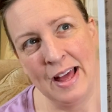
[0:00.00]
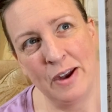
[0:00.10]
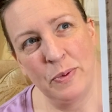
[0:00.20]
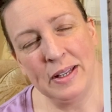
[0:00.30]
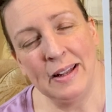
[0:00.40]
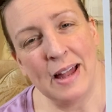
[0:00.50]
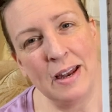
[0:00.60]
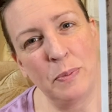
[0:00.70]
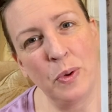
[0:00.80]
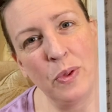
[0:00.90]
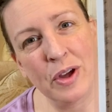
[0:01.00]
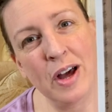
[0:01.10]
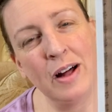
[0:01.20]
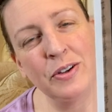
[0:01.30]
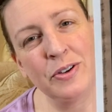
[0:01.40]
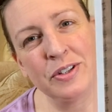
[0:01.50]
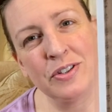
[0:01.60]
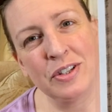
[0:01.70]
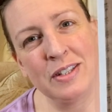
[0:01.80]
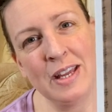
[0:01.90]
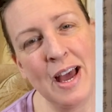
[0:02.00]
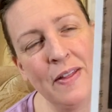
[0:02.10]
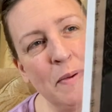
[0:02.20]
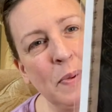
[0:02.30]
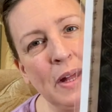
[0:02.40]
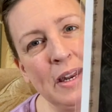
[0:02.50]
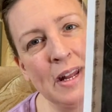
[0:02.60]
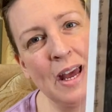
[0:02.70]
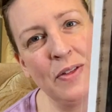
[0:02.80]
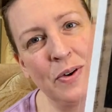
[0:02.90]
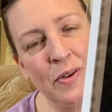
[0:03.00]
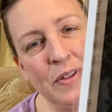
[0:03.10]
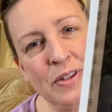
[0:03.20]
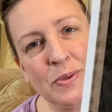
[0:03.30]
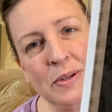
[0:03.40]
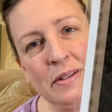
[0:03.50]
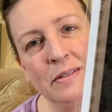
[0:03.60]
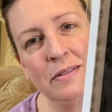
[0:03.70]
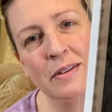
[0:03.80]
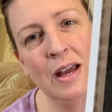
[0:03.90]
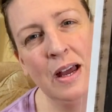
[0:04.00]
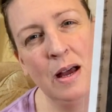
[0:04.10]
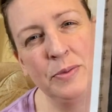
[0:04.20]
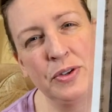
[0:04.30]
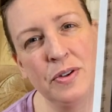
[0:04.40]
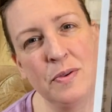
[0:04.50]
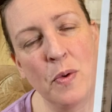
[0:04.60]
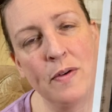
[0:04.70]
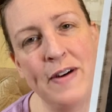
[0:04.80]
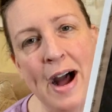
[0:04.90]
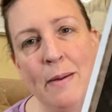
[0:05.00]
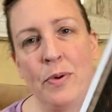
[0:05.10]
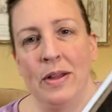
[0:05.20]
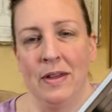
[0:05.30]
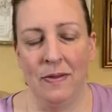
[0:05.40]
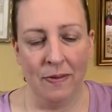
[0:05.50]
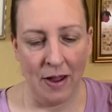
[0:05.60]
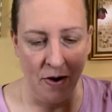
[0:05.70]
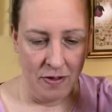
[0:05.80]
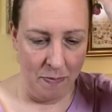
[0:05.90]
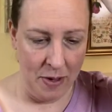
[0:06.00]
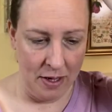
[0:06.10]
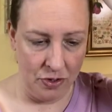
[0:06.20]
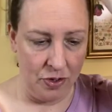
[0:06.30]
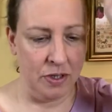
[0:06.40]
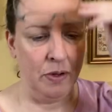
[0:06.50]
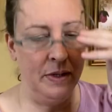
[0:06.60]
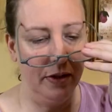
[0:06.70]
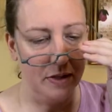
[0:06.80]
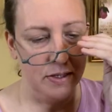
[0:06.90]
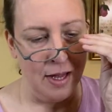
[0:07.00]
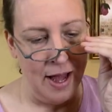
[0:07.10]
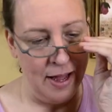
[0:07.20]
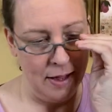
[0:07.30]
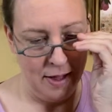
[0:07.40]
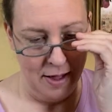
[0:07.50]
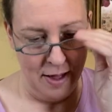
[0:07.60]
I'd really like to pull the colors and just see how they play together on this one. I'm sure they're more vibrant than there in the picture, so it looks like